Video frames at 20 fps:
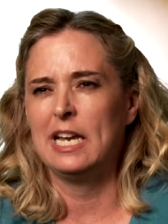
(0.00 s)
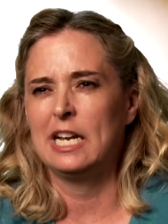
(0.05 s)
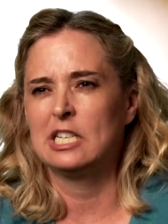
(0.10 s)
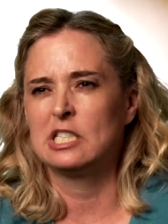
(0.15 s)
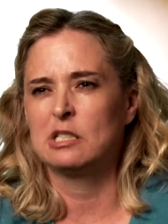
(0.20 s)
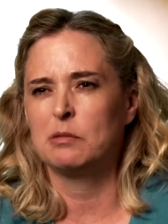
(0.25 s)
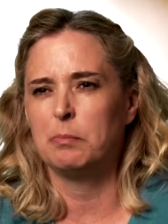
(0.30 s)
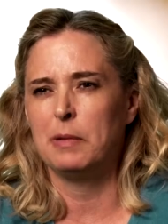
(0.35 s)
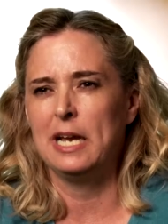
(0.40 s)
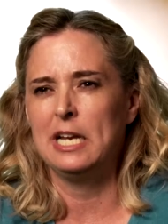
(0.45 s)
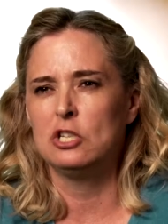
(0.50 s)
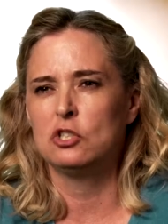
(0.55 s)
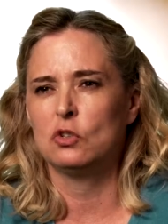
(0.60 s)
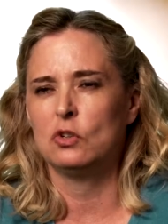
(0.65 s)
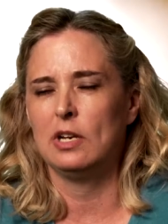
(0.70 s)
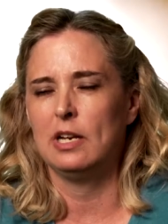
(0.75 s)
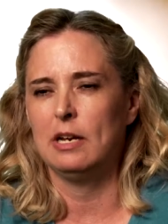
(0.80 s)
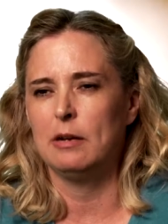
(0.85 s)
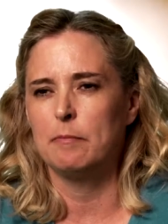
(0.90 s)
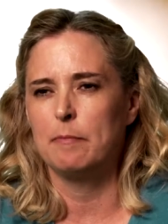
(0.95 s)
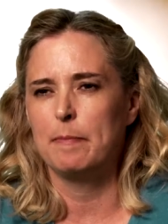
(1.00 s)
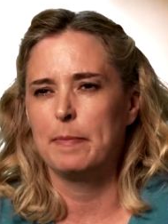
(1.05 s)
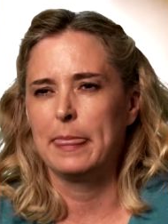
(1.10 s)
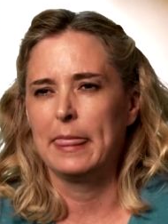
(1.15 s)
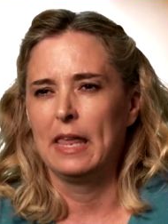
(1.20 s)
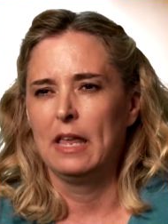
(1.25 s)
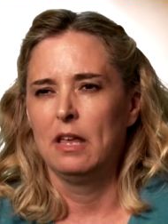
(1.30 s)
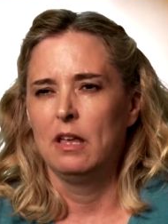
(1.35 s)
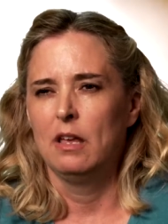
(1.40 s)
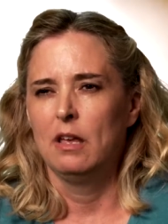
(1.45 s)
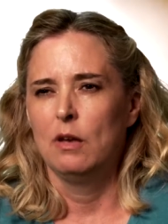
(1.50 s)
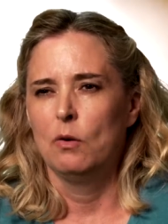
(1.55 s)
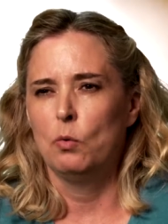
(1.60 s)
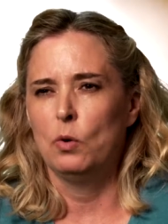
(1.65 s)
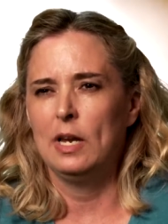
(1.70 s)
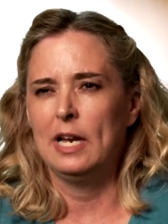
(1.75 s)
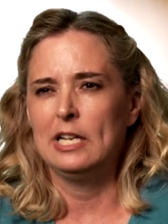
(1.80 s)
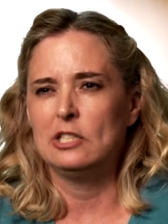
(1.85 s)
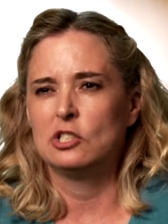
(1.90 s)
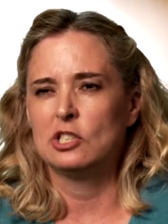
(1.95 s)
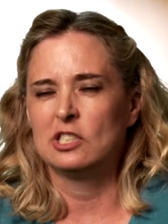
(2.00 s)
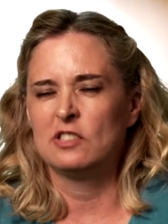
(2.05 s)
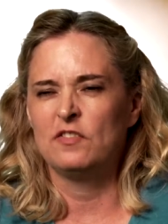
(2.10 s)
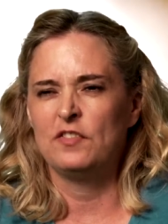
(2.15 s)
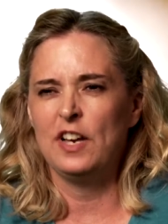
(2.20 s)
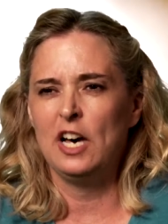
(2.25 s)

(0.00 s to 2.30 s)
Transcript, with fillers: to explain to him what I just